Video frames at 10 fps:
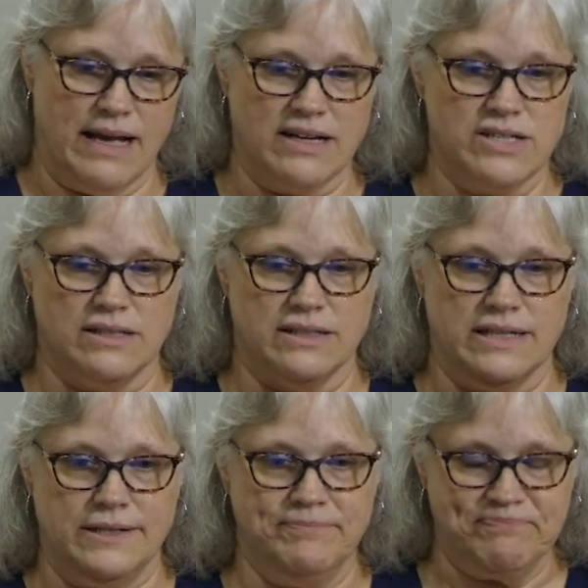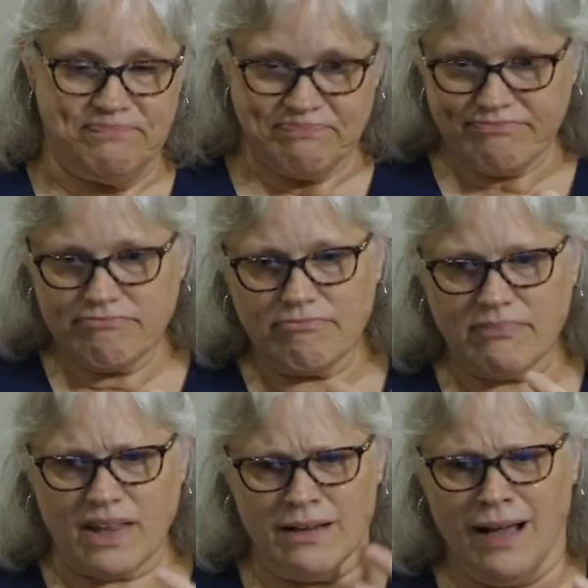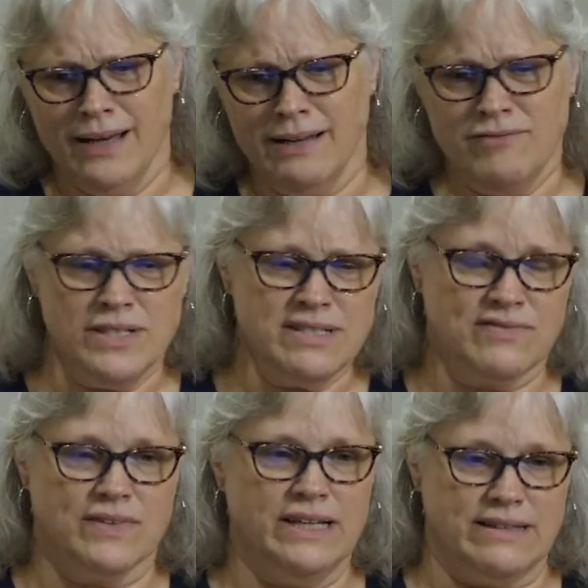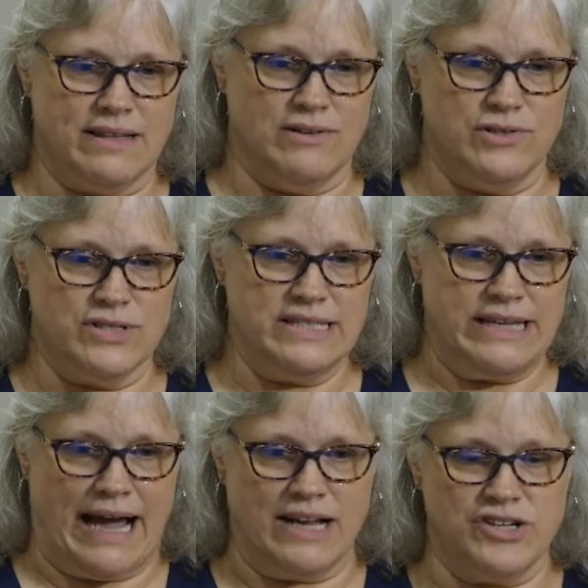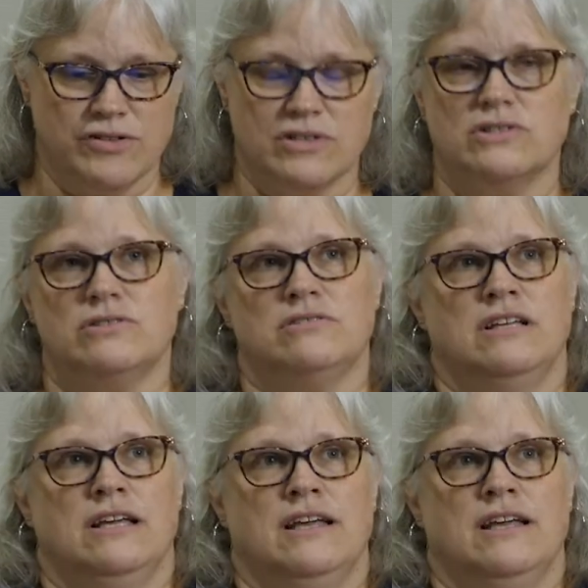actually kind of just get those natural